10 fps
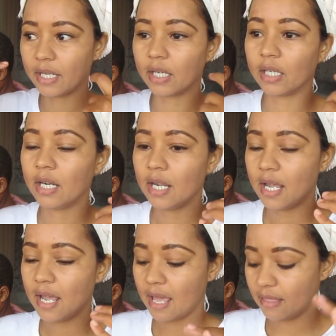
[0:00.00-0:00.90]
here
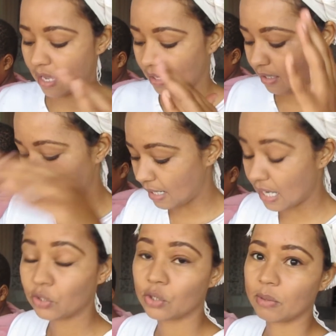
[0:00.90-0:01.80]
and then
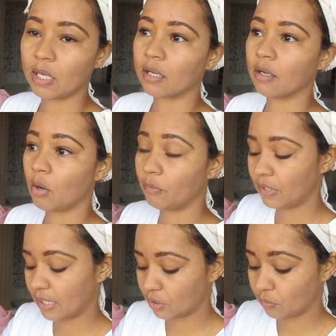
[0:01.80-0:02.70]
next week
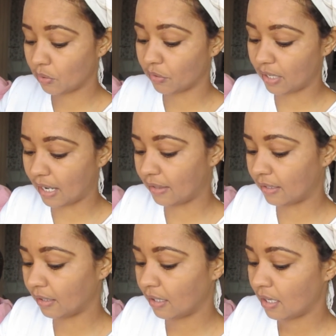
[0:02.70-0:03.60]
hopefully next week or the
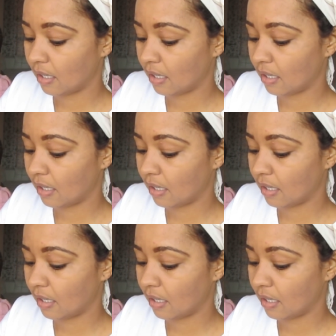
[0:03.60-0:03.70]
other